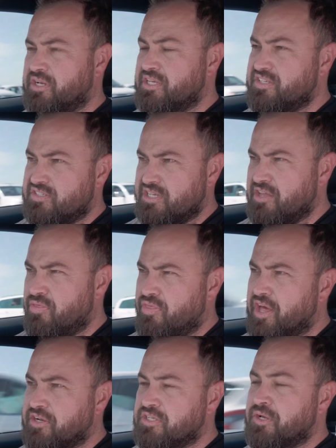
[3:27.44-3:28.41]
he said
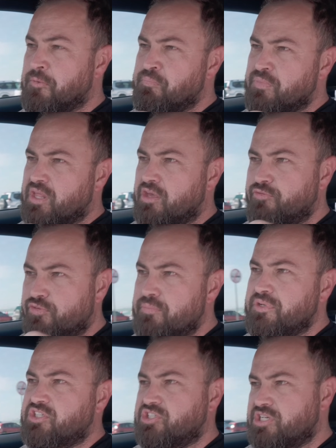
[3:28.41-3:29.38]
that if a
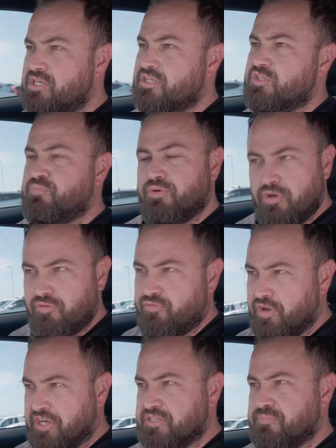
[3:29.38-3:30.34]
machine is
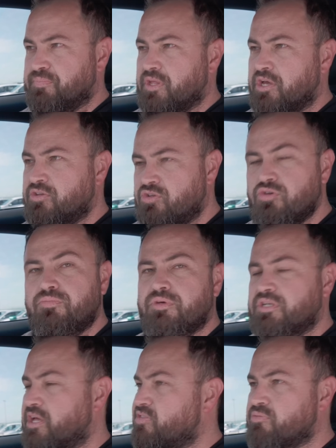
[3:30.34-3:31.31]
perfect, a
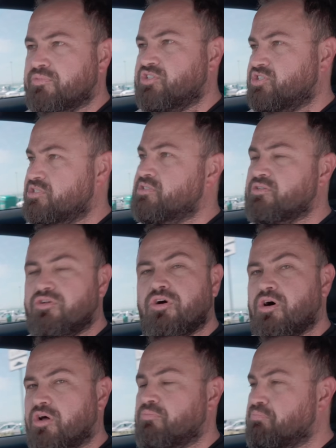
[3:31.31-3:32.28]
human and the machine
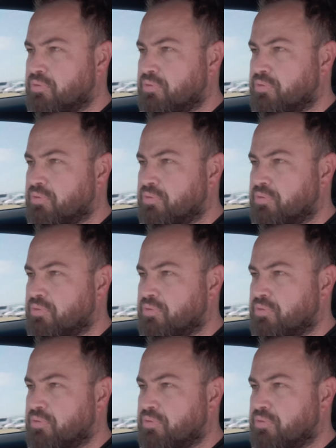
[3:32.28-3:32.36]
can't